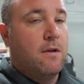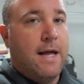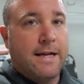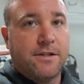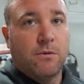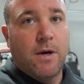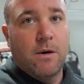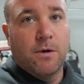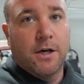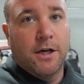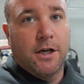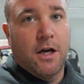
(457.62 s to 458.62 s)
that's the way we're
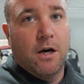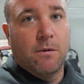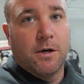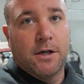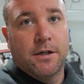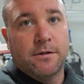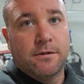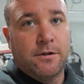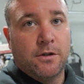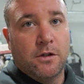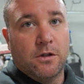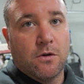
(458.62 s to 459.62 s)
gonna go. We're gonna
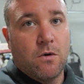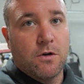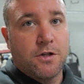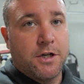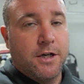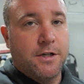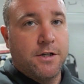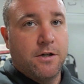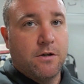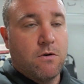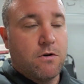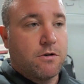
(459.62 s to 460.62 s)
do a little course change
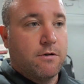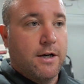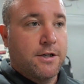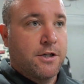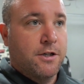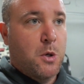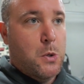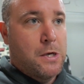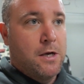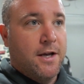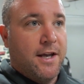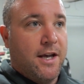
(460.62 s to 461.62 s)
here, course correction,
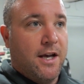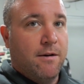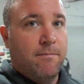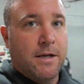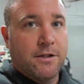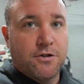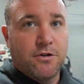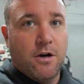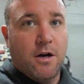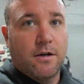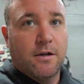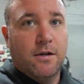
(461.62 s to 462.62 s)
and make the
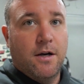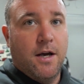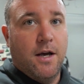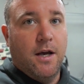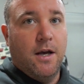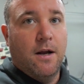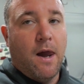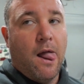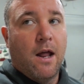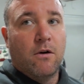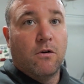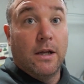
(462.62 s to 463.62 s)
truck a
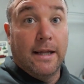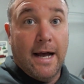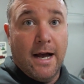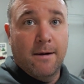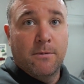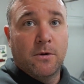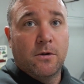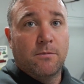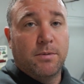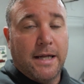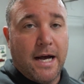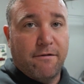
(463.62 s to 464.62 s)
reliable
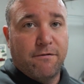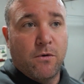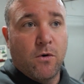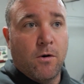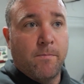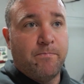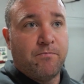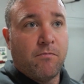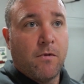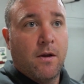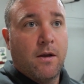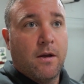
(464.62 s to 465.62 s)
platform,
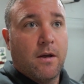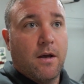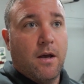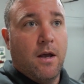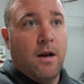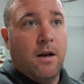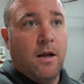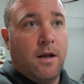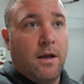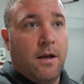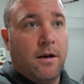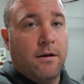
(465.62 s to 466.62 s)
and
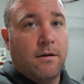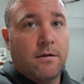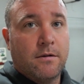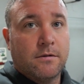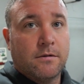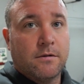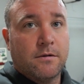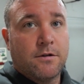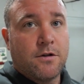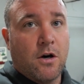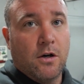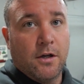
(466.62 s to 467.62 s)
then
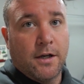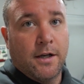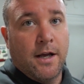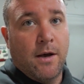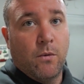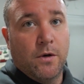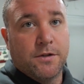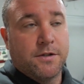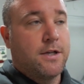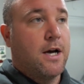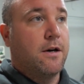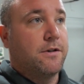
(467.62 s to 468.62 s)
start looking at wheels and
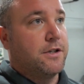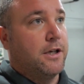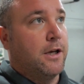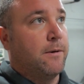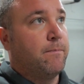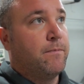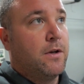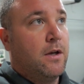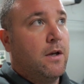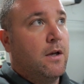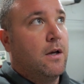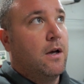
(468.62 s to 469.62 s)
tires again.
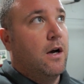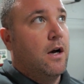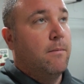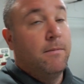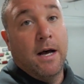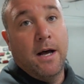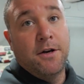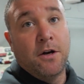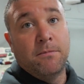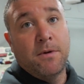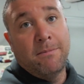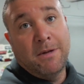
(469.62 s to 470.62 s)
I'm
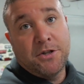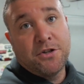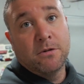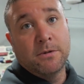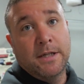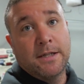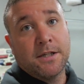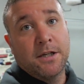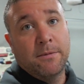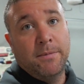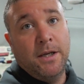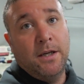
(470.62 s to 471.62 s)
not sure when that's
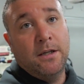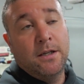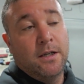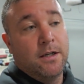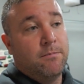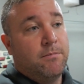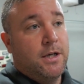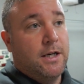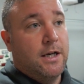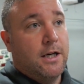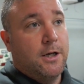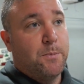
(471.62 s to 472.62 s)
gonna be,
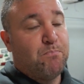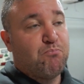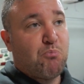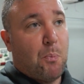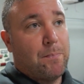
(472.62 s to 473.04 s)
but